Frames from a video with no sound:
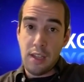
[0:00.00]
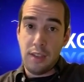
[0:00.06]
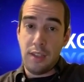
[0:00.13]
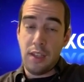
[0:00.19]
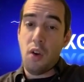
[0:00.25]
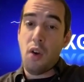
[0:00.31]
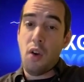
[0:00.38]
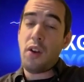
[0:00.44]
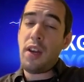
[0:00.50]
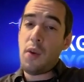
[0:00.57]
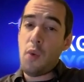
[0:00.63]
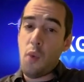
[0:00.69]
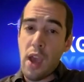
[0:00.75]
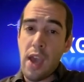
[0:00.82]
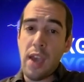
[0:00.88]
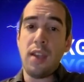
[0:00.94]
the only
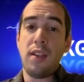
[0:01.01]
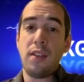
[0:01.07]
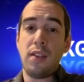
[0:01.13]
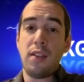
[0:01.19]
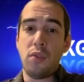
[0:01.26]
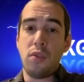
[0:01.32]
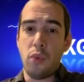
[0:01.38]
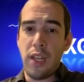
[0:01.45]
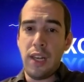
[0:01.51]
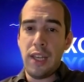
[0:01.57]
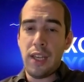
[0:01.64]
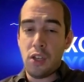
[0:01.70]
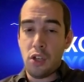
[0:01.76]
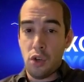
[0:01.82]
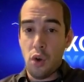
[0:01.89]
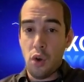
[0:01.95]
way to really
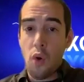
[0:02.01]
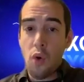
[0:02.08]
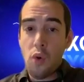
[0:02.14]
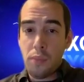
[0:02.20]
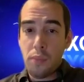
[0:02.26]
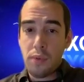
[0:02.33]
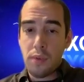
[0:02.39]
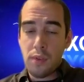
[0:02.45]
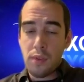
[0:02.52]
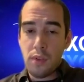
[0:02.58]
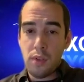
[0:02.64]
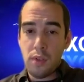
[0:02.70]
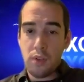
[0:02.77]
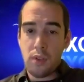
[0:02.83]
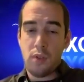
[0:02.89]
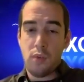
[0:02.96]
cope
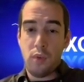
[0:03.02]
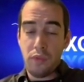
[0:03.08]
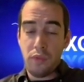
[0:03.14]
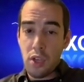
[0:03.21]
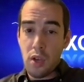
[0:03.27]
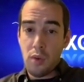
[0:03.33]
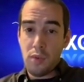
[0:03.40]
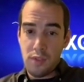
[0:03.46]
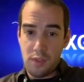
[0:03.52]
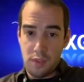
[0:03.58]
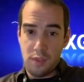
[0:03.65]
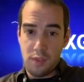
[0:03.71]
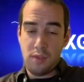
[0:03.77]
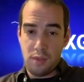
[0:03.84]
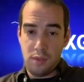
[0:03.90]
with those